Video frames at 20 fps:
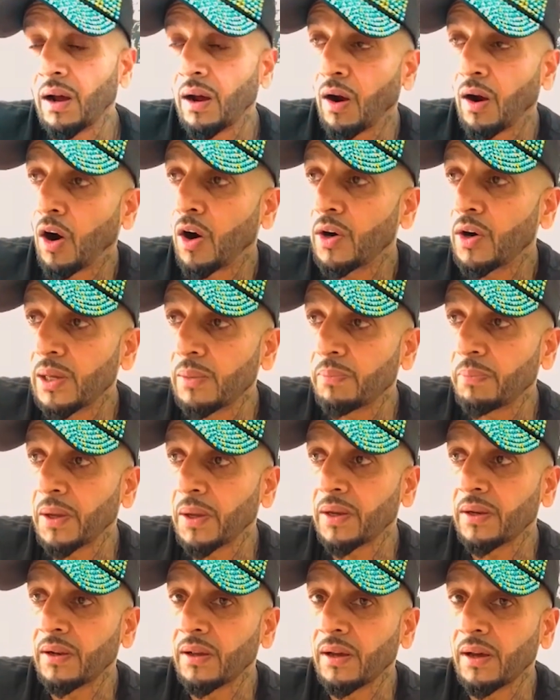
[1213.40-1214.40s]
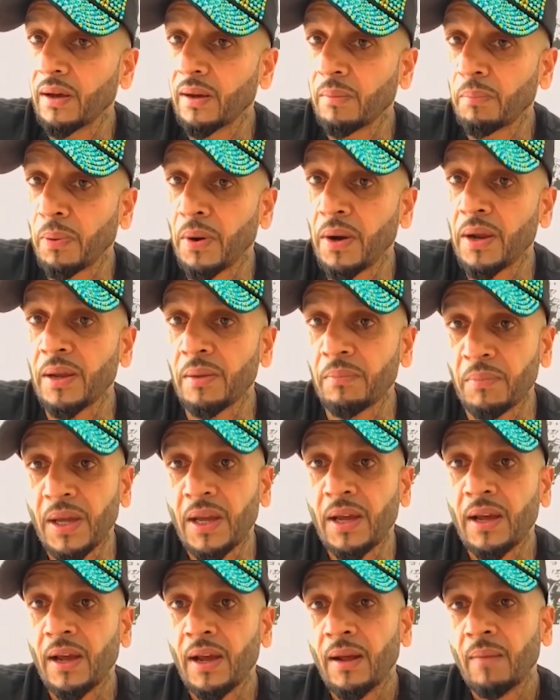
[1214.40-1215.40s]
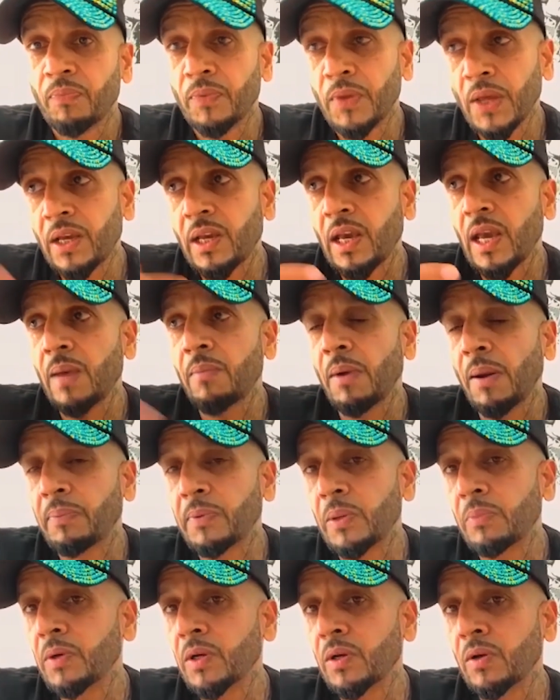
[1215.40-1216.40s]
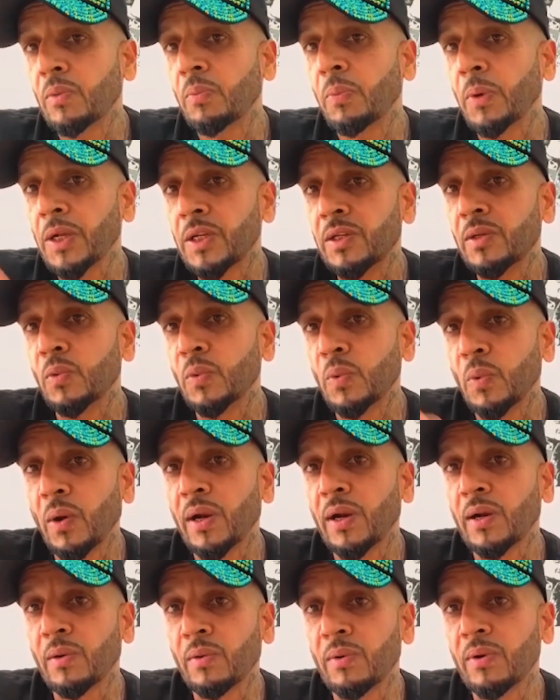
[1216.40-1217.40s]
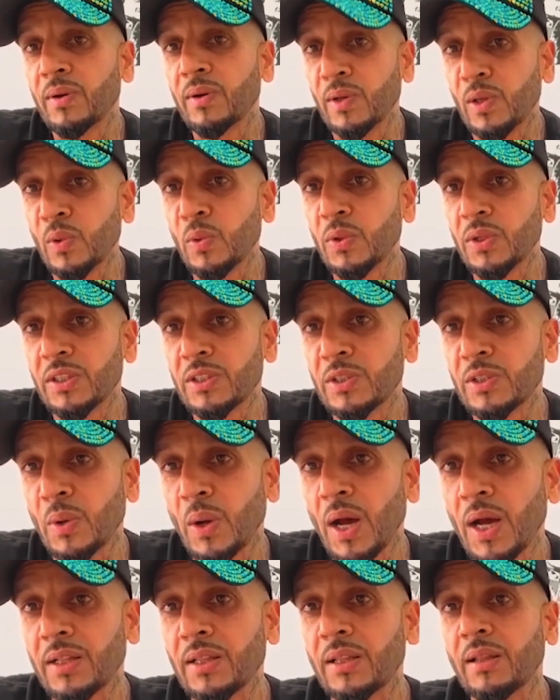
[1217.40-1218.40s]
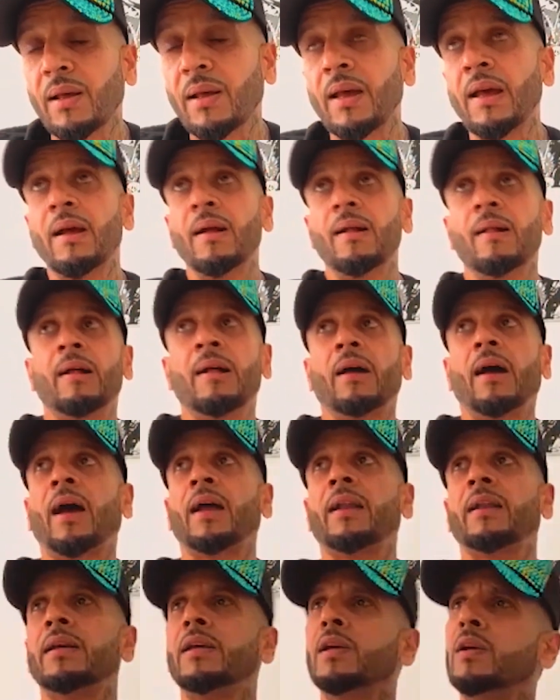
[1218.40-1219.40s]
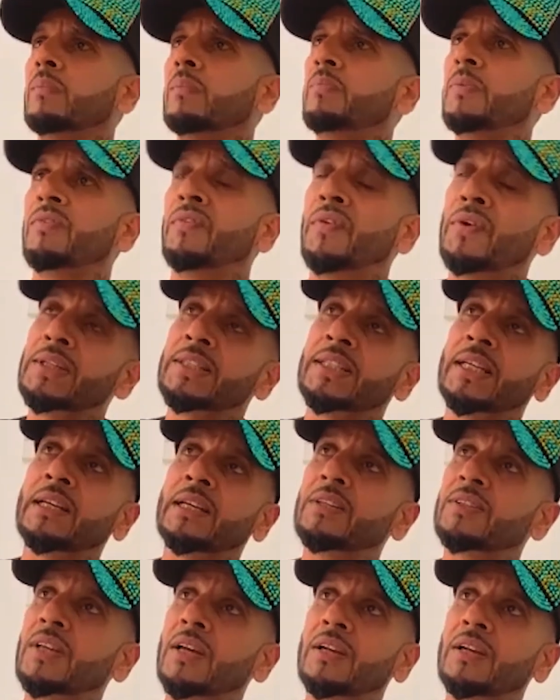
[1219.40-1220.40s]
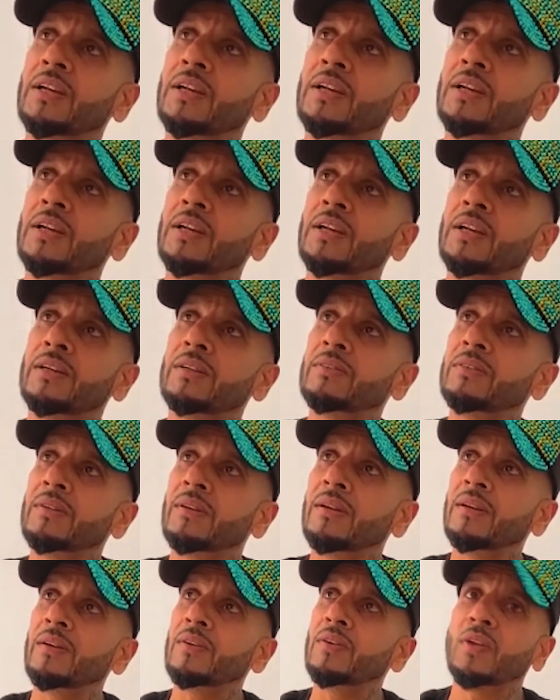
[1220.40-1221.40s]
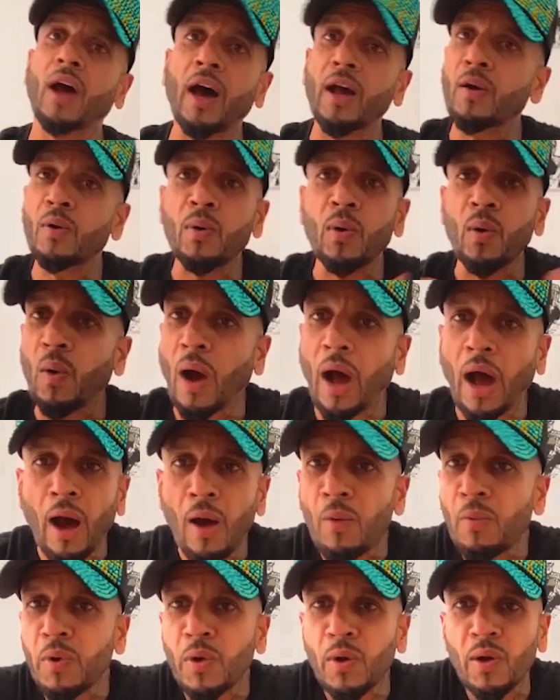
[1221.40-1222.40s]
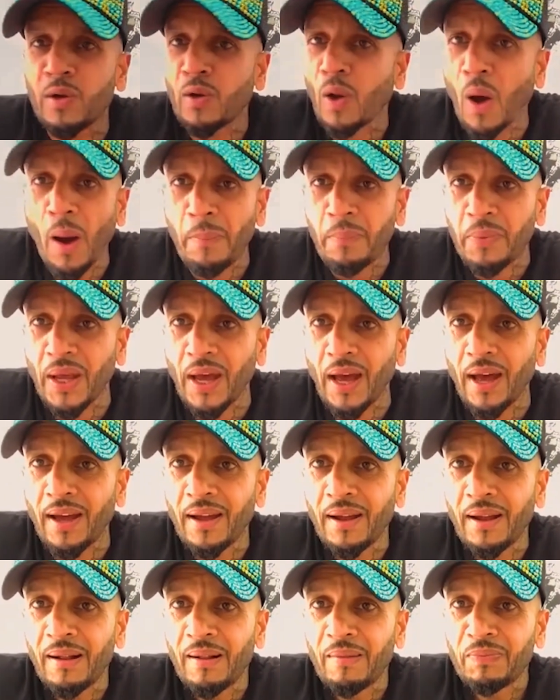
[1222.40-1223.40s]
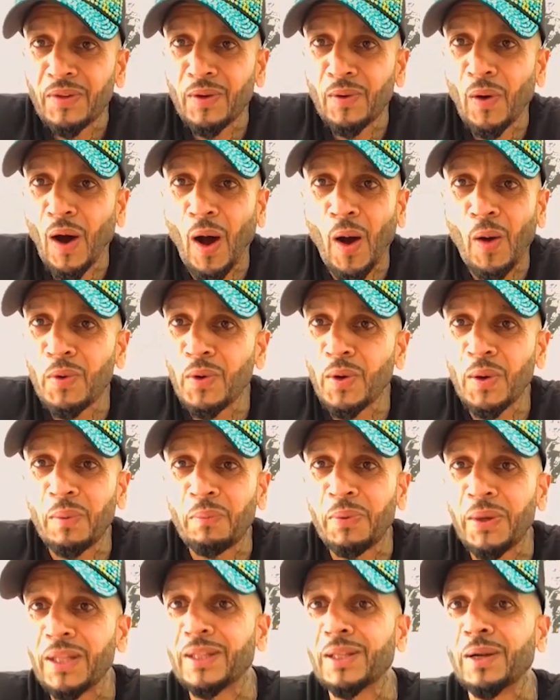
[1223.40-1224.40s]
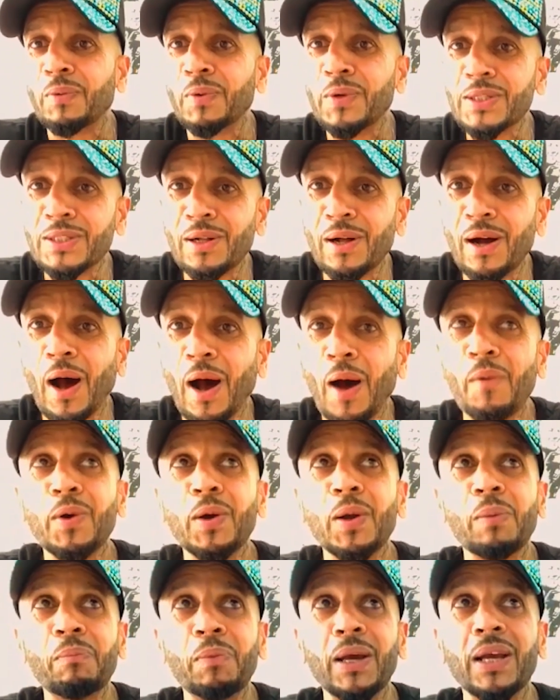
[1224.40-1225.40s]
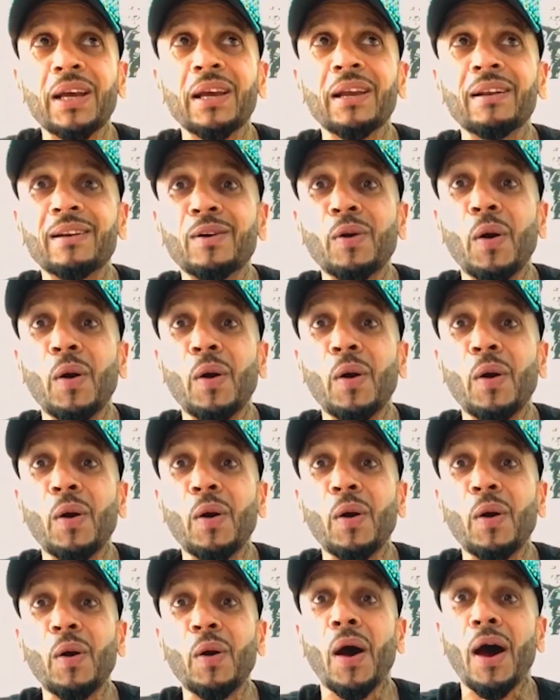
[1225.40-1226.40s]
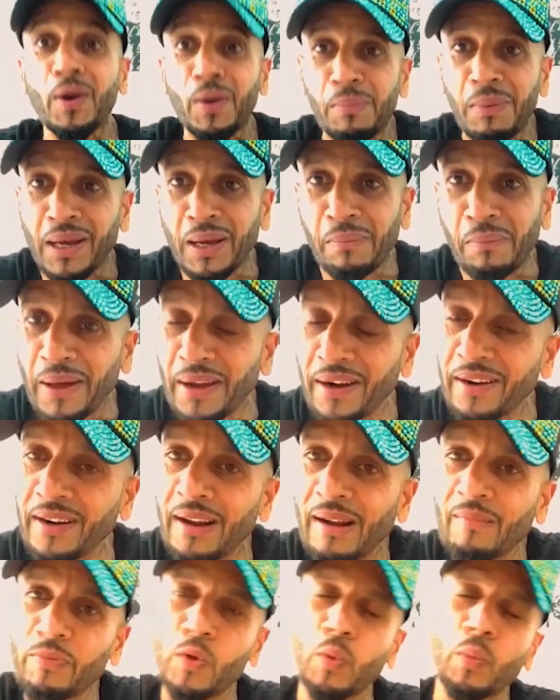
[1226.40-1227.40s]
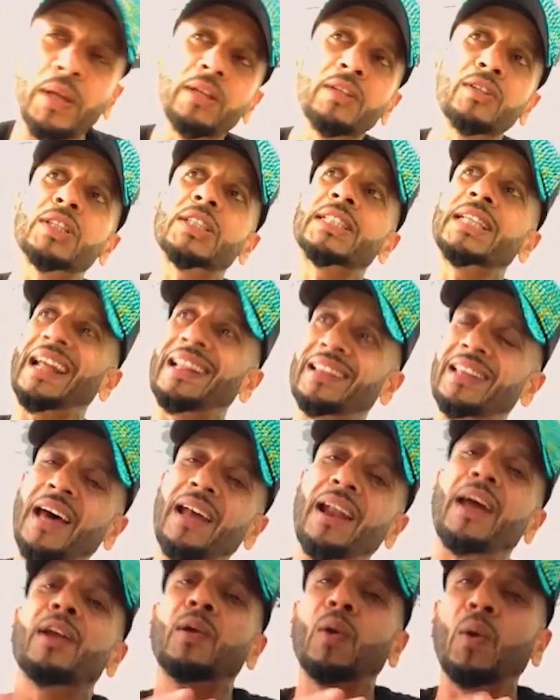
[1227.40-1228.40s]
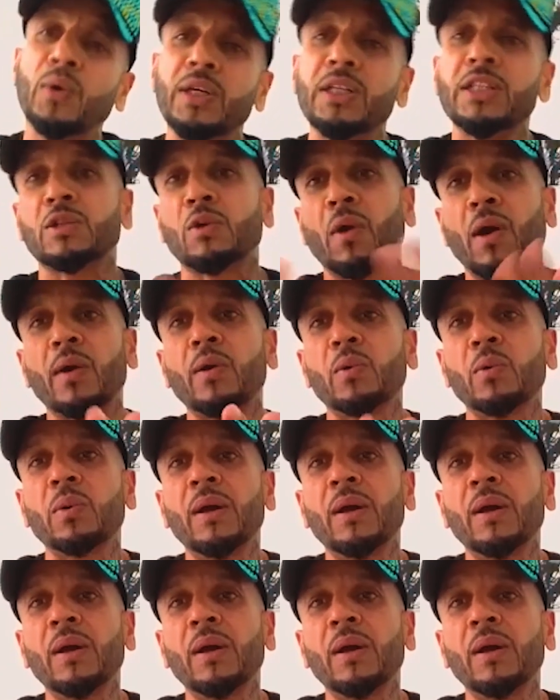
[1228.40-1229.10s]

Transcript: Hardeep and Prem, they came up to me and goes, "Baji, we want to do this track." And the first thing he said is, "So I don't know how we're gonna top that. How we're gonna beat the original, how we're gonna try to make it better." So when he just said that, I know he's trying to,